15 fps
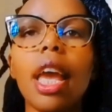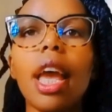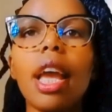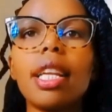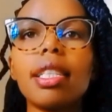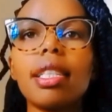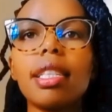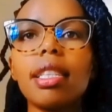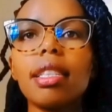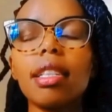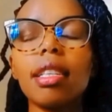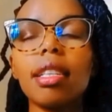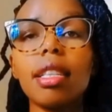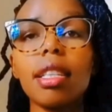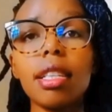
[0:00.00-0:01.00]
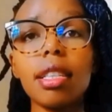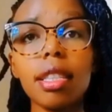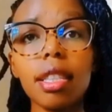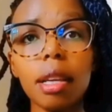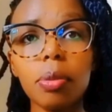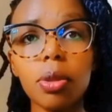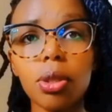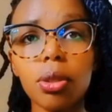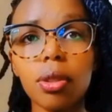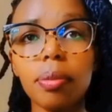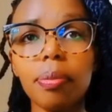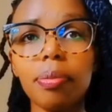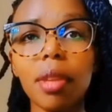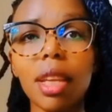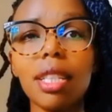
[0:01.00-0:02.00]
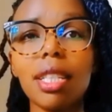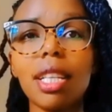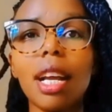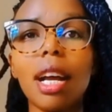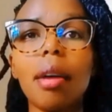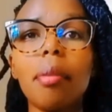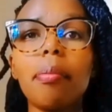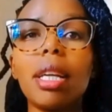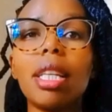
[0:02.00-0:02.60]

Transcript: And since its inception, Etica